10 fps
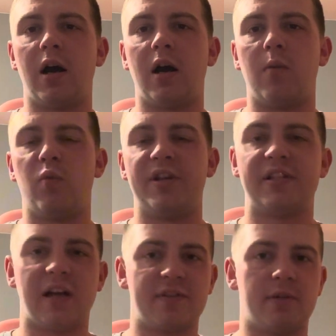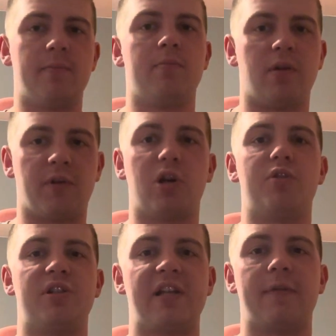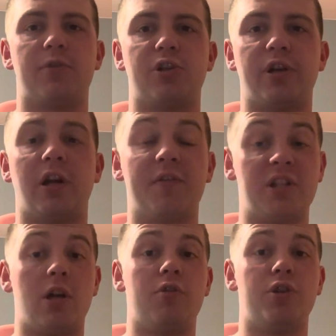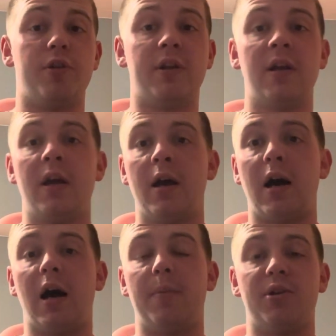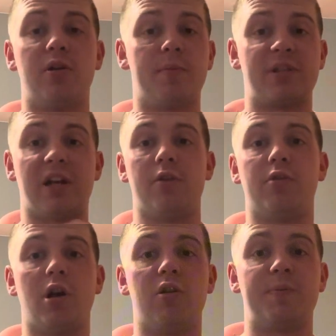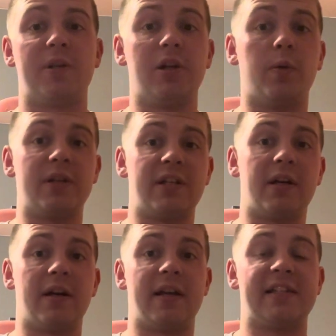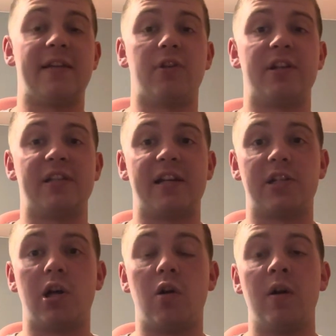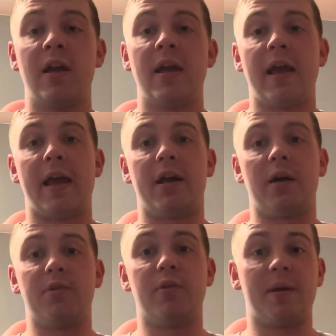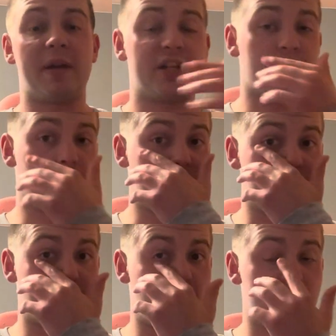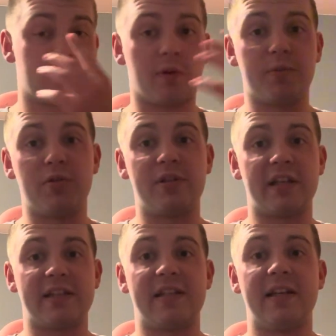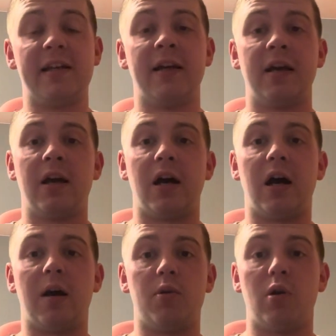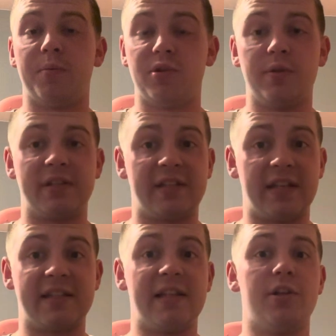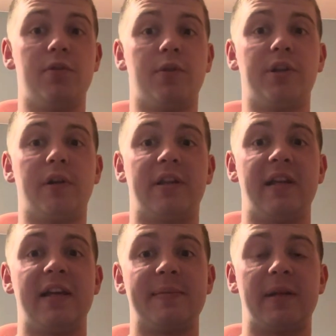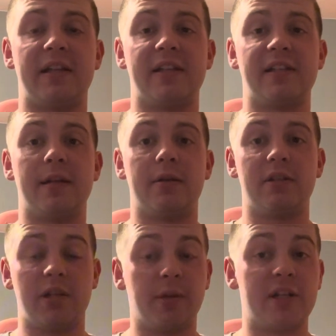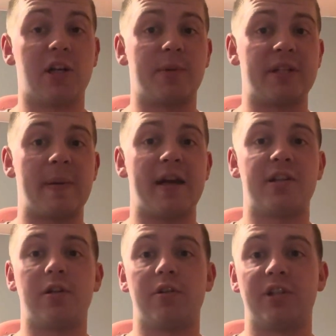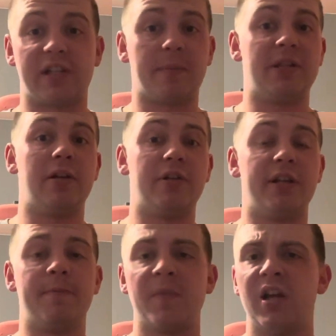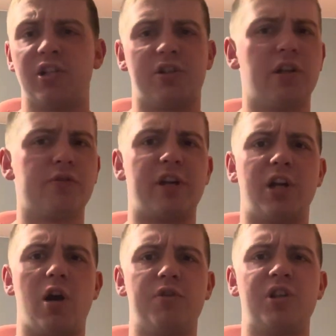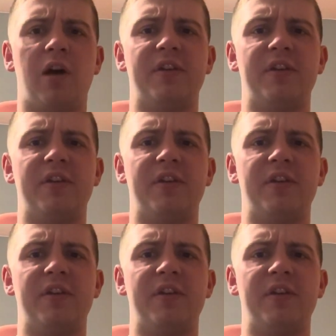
We still have some of our coaching staff returning, obviously Coach Hooten, but UNM's got a new coach. Patino went to Xavier, as you guys know, and UNM, they actually have a really good coach from UCSD, who helped UCSD do really great things, make the NCAA tournament this past year, just like Patino did. So still a great coach. I don't think